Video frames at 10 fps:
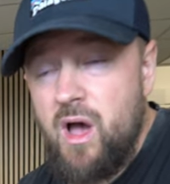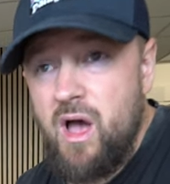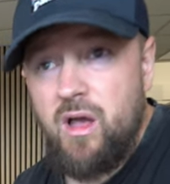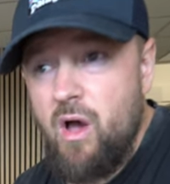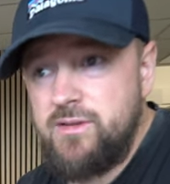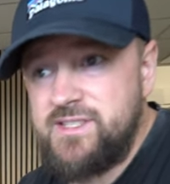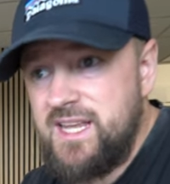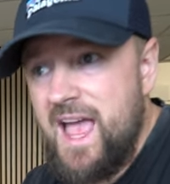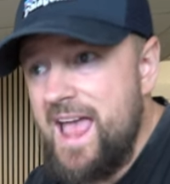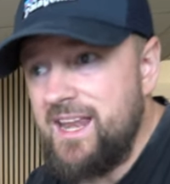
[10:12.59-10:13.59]
I can't
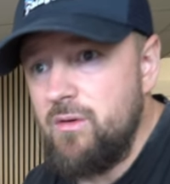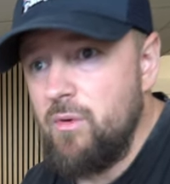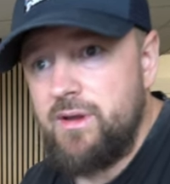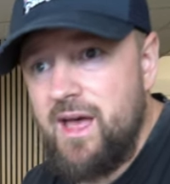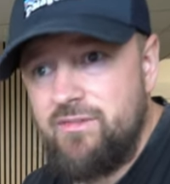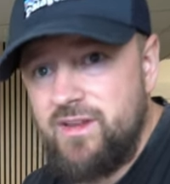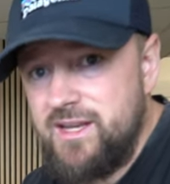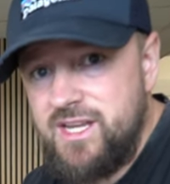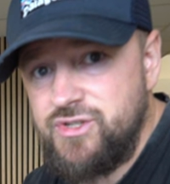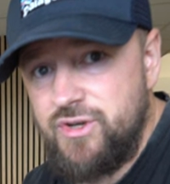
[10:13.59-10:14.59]
see anyone having
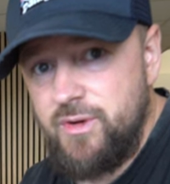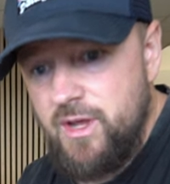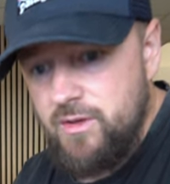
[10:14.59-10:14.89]
an issue